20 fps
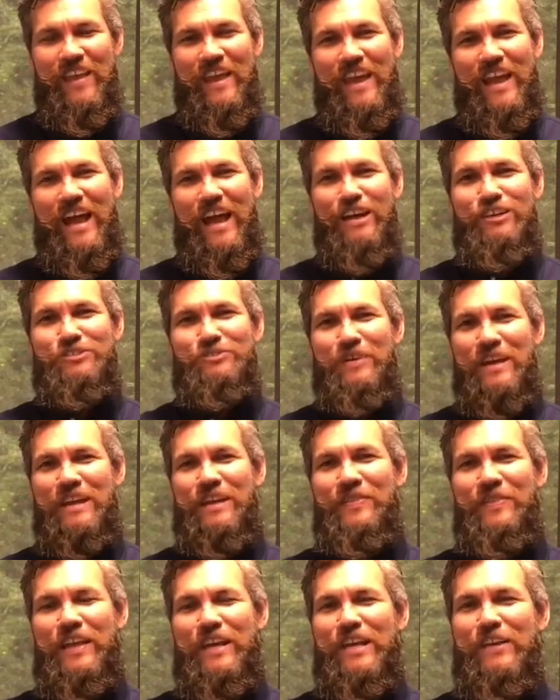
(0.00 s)
I was trying to
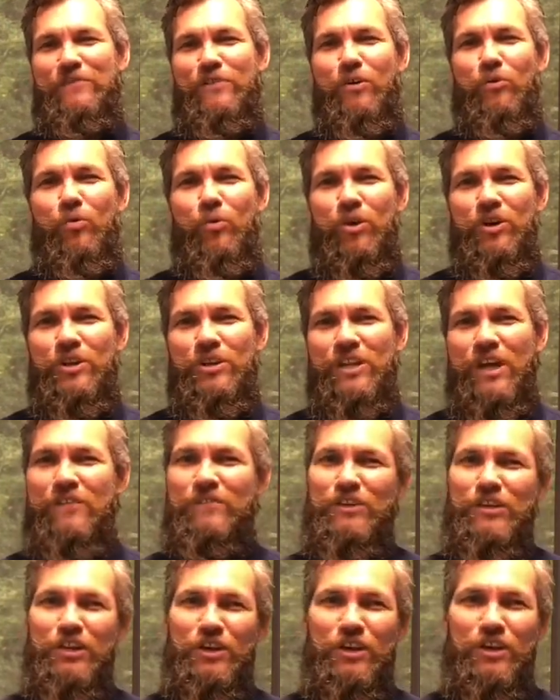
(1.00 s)
think of a word of
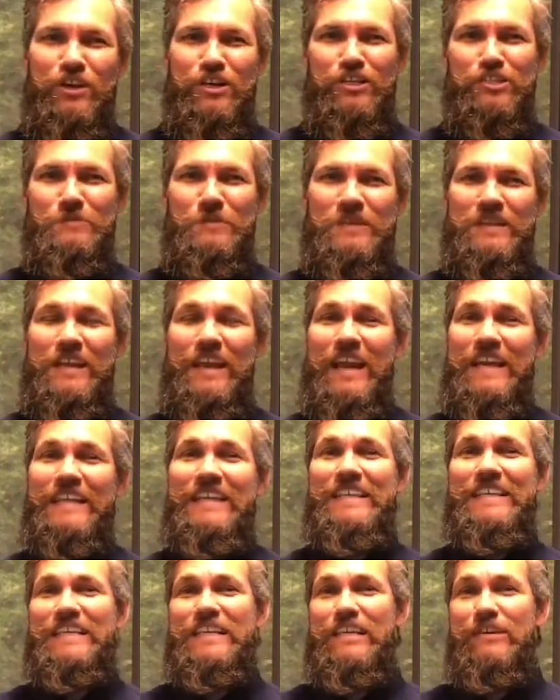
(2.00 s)
encouragement that I
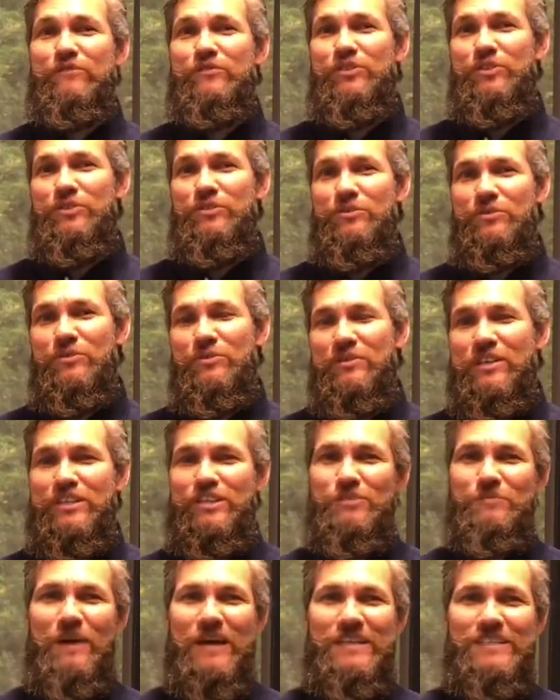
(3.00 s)
can give to you that
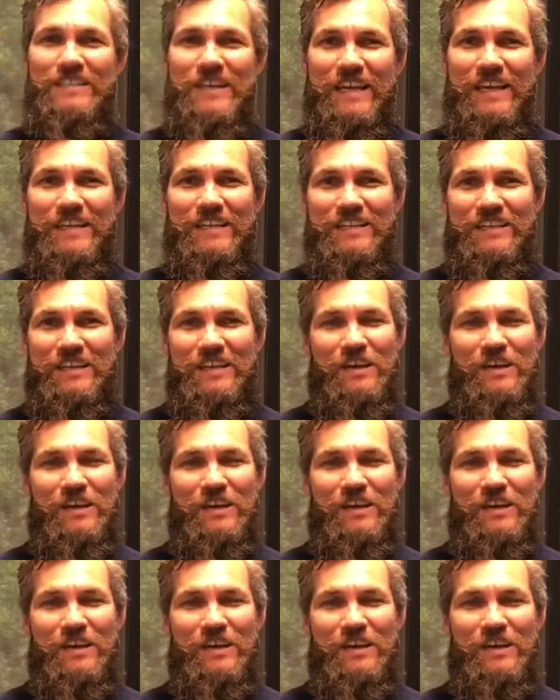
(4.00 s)
you might take